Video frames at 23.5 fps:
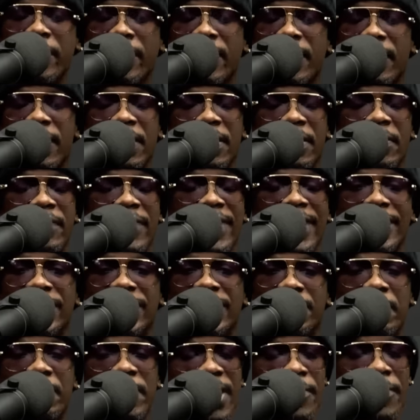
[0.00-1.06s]
of
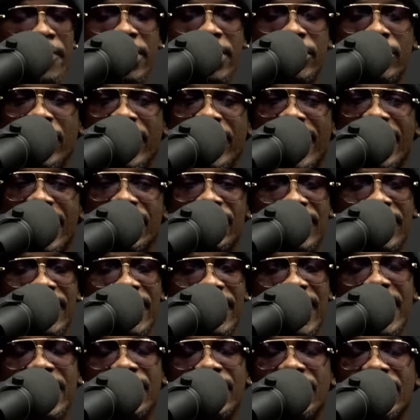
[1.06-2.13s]
experience or
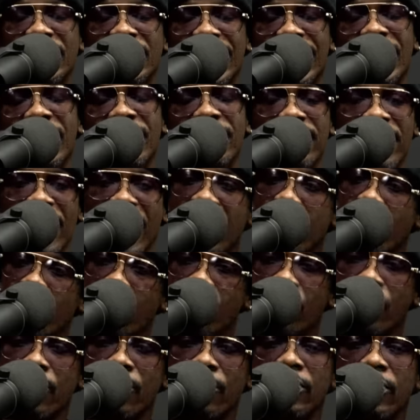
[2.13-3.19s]
education in that
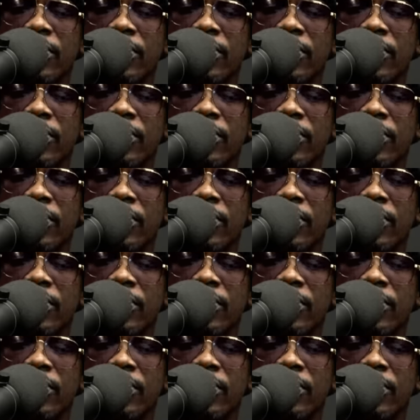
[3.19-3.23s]
world.